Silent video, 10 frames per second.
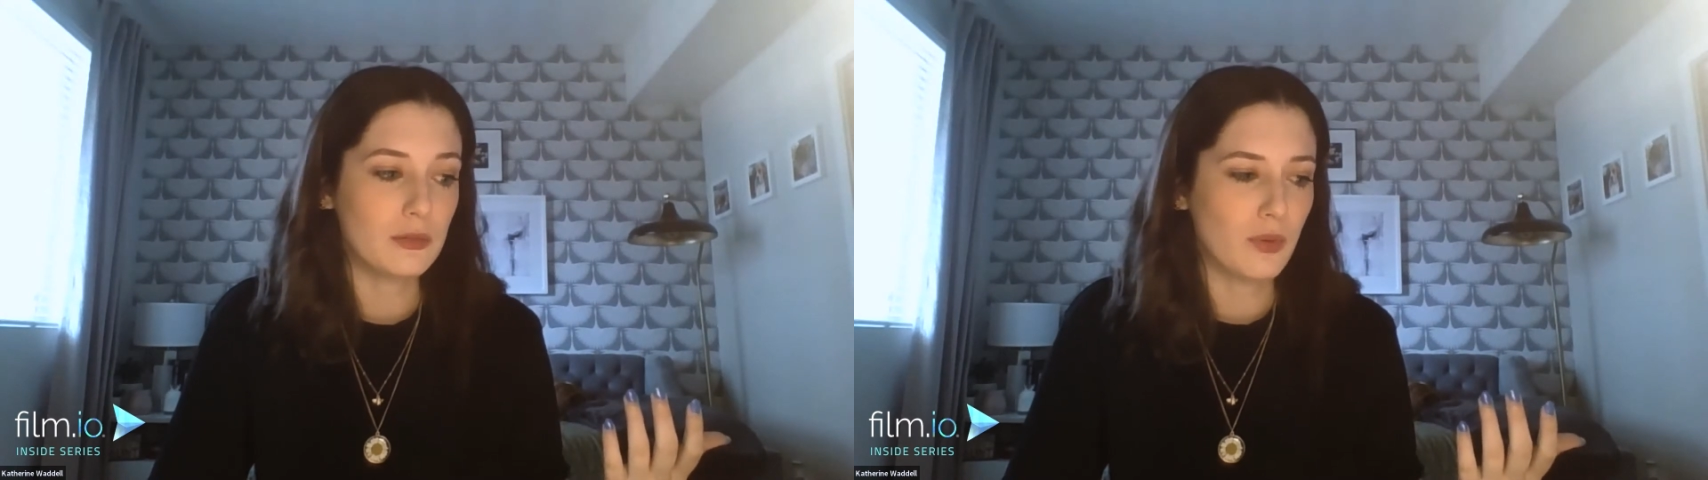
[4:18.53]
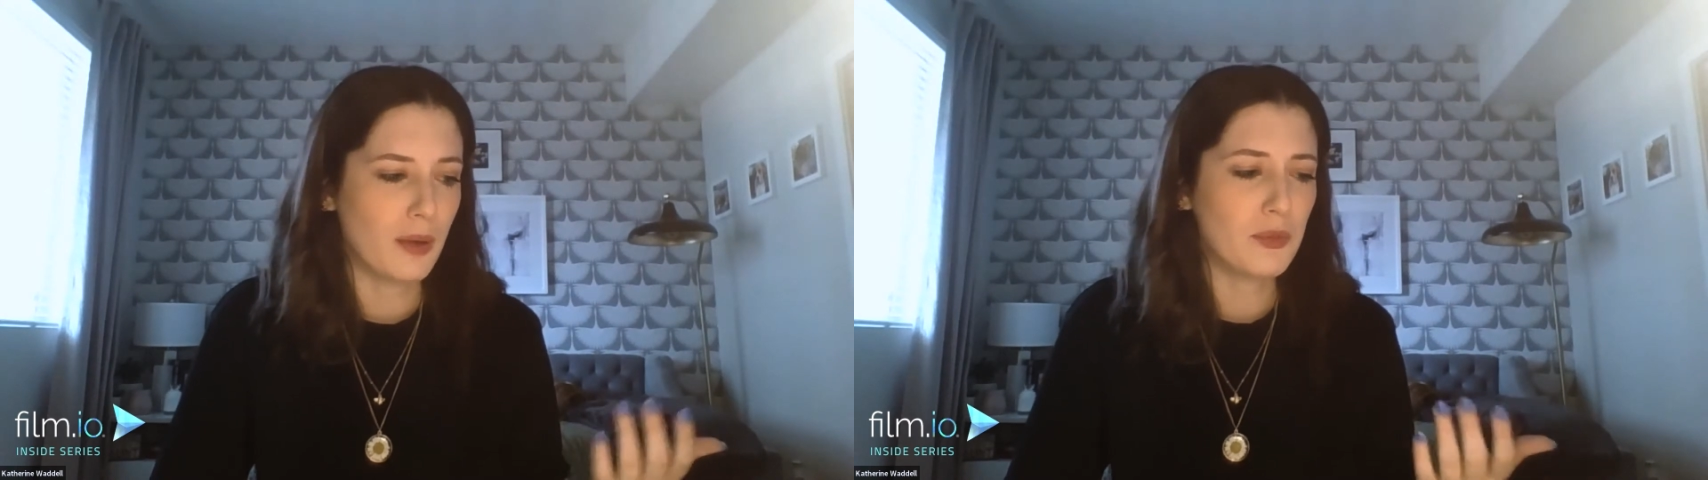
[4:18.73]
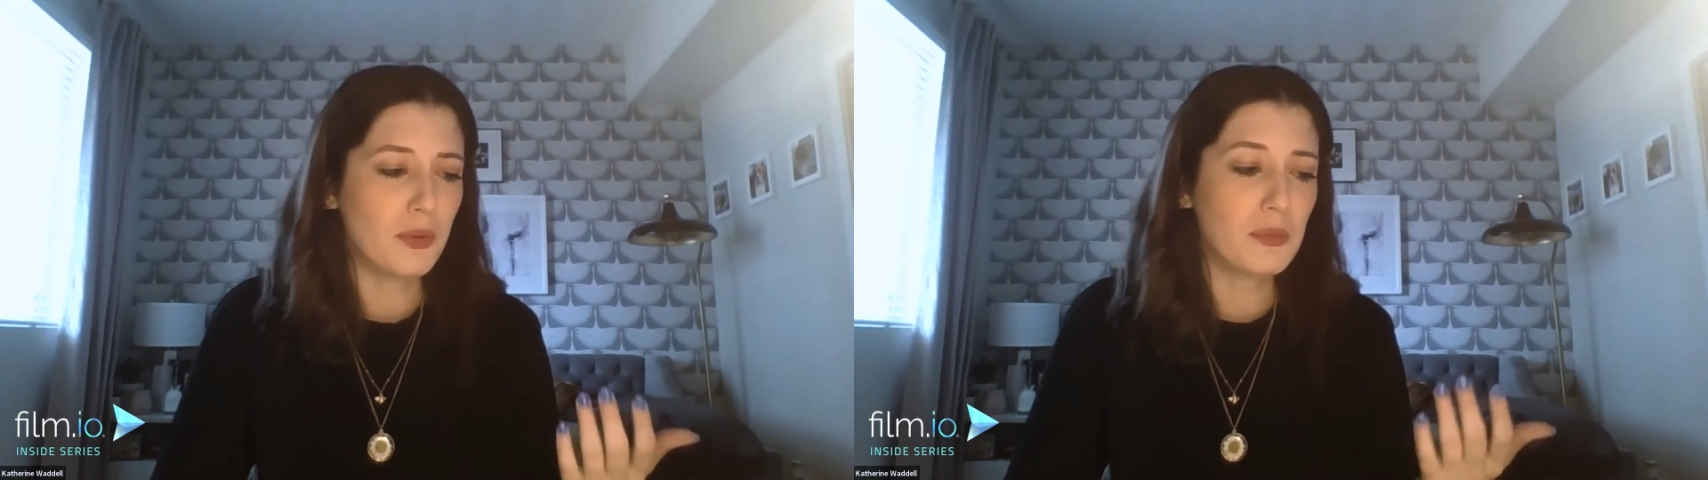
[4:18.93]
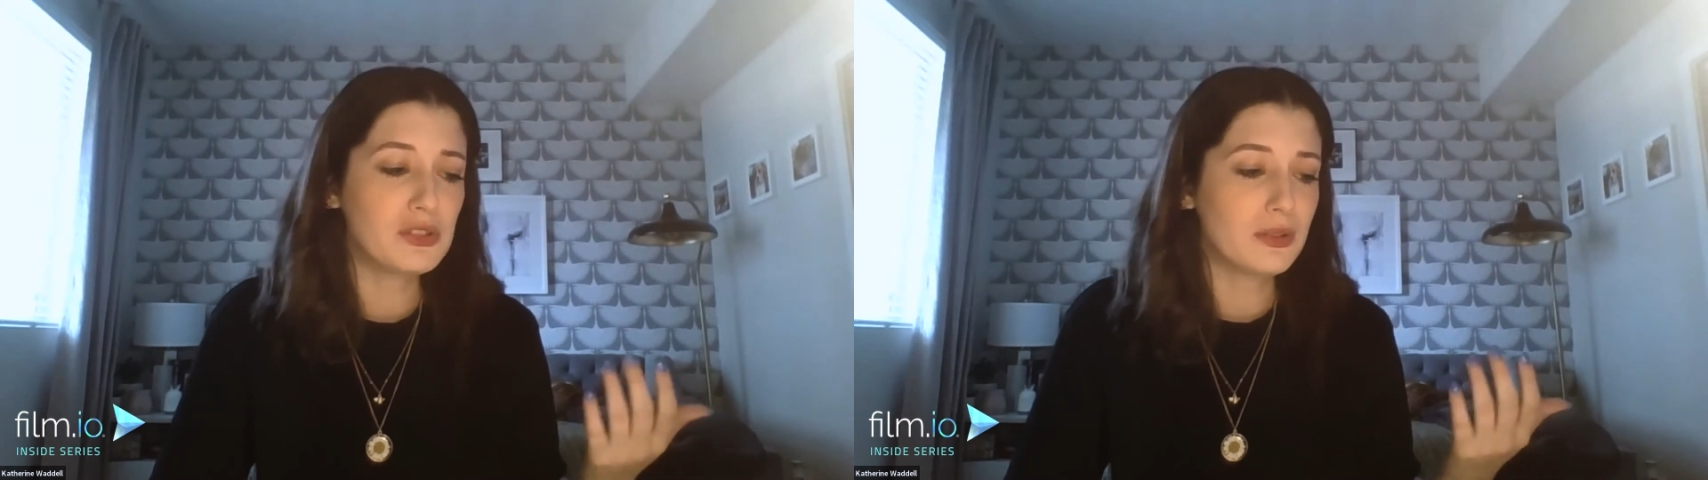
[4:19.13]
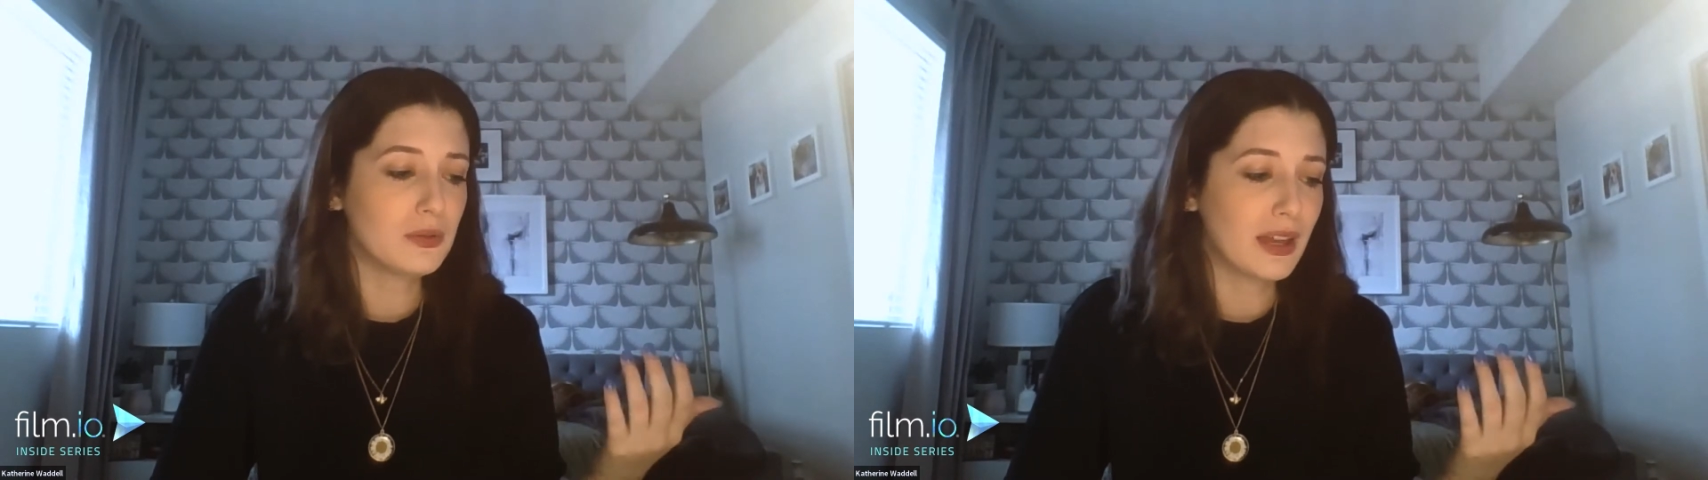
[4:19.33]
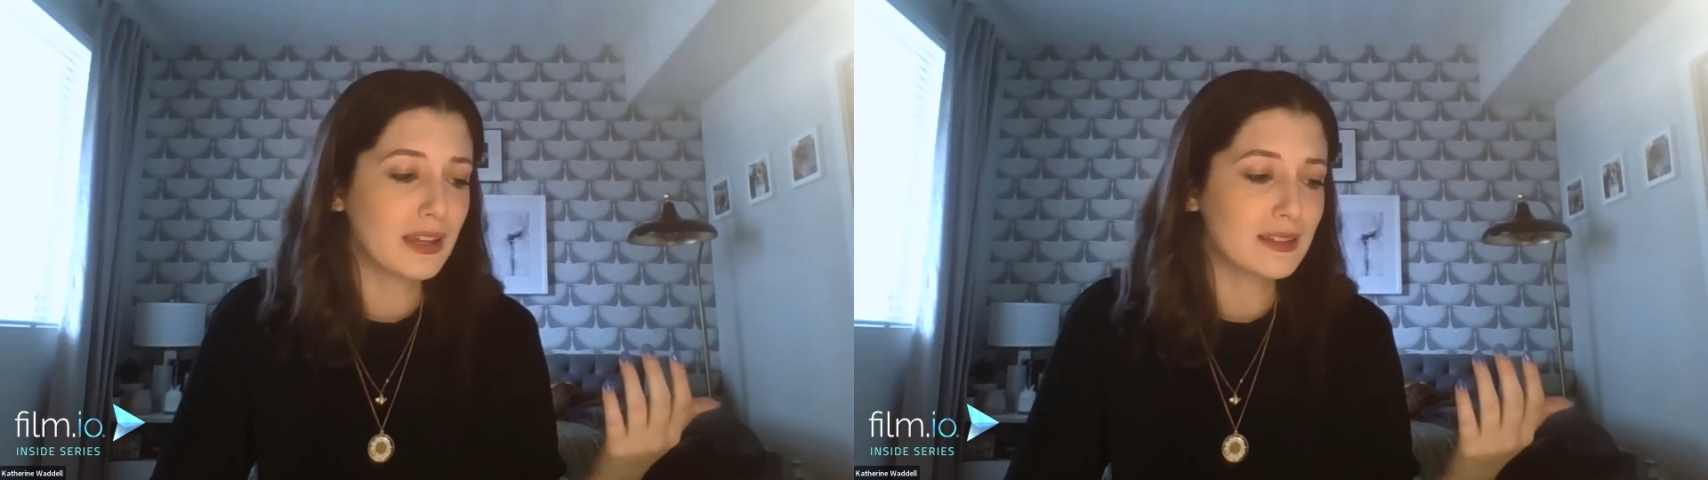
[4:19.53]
would do like